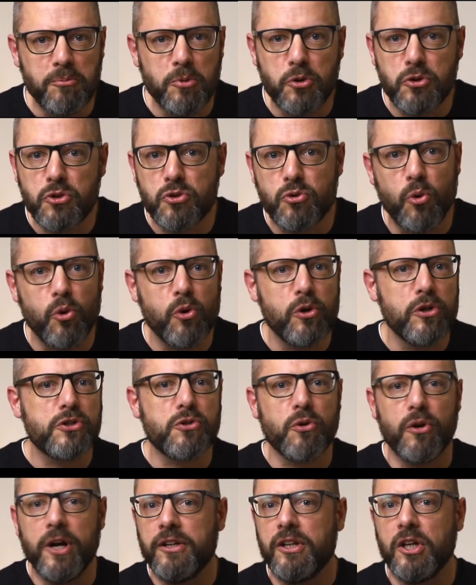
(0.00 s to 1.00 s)
bookstores
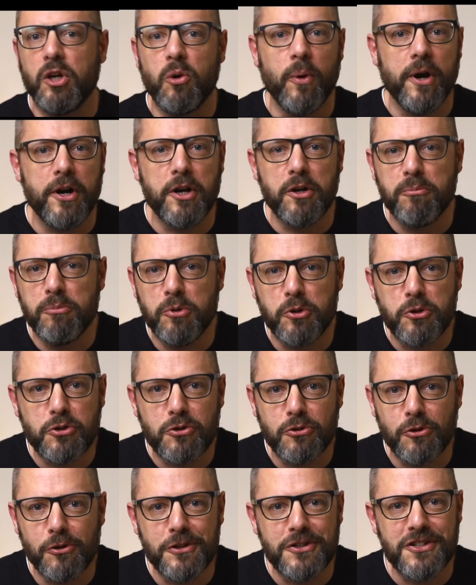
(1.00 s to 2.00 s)
or antiquarian
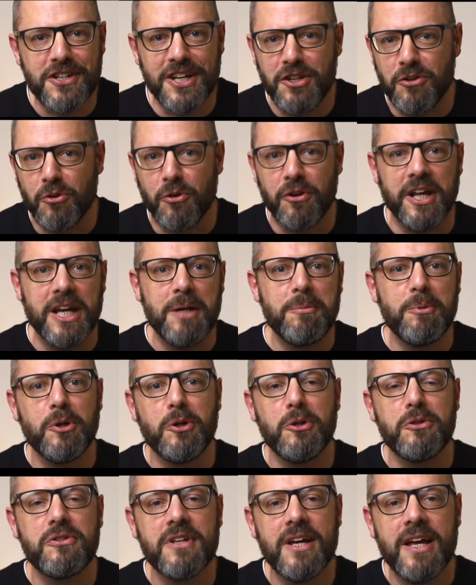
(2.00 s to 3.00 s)
bookstores in your
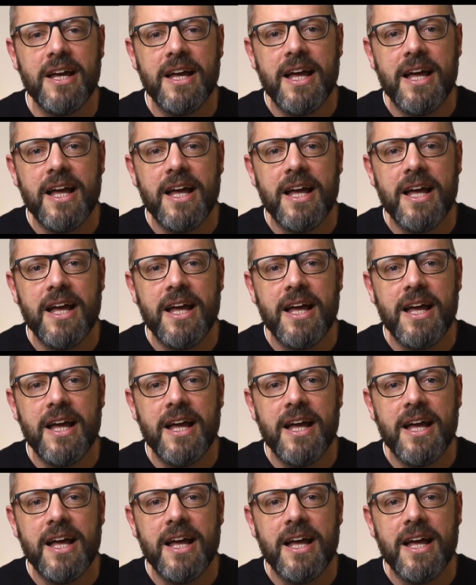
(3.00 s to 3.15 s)
neighborhood